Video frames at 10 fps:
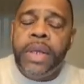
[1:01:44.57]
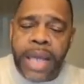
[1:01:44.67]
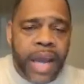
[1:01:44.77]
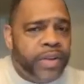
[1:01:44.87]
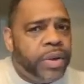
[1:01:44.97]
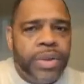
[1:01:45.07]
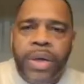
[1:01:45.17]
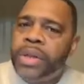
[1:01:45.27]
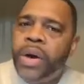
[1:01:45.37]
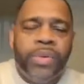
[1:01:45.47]
Yeah, so
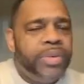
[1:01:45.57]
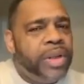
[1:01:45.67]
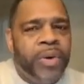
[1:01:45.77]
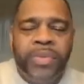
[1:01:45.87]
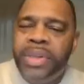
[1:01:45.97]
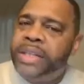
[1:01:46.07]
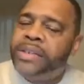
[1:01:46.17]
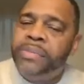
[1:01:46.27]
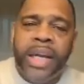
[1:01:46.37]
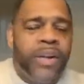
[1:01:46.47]
don't, don't, don't,
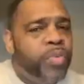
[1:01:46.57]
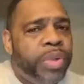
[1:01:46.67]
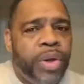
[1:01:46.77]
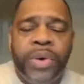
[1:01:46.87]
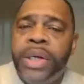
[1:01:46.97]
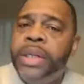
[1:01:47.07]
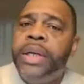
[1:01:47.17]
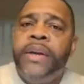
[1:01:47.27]
listen, man. Don't blow it.